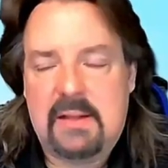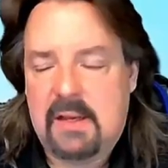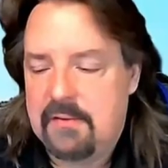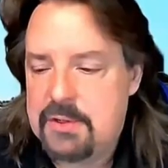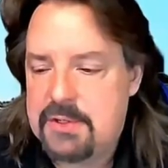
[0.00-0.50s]
Like
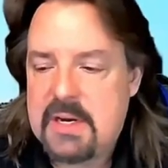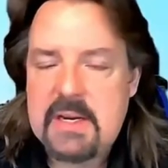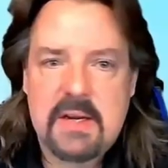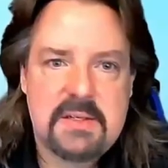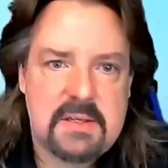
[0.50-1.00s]
if you're sitting
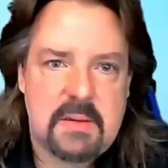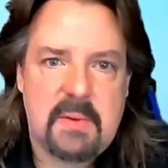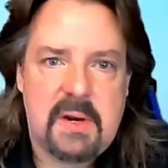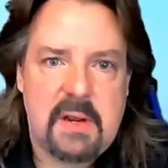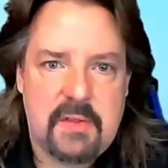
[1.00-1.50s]
next to
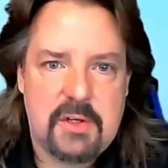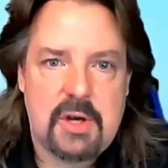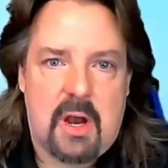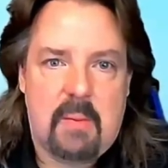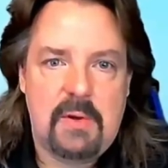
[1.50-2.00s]
somebody on the
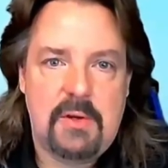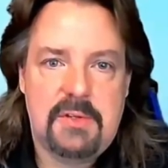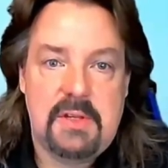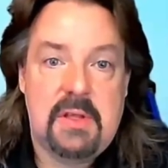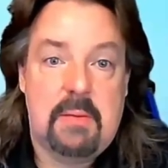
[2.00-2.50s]
job and you
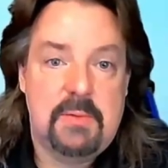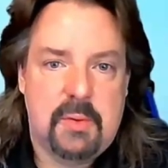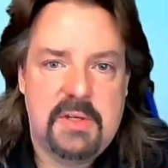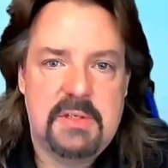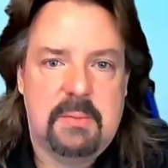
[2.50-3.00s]
see them
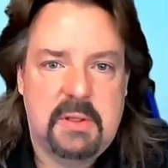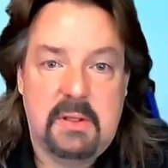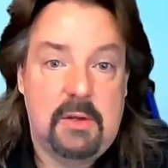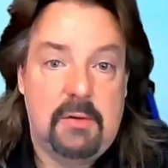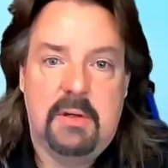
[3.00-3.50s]
doing something that
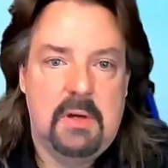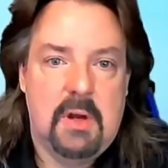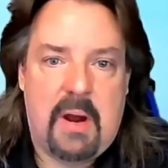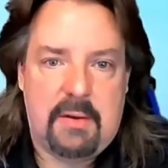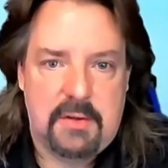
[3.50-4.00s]
you didn't know
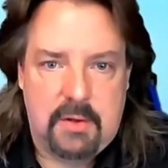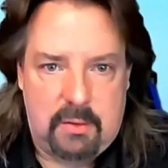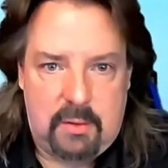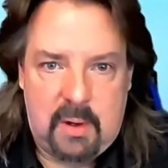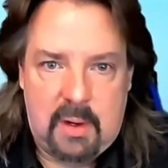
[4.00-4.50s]
how to
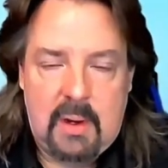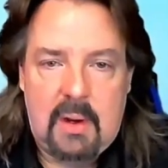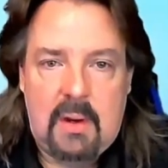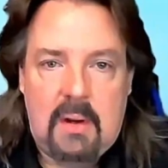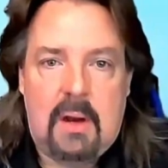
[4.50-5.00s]
do,
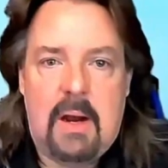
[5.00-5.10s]
mm-hmm.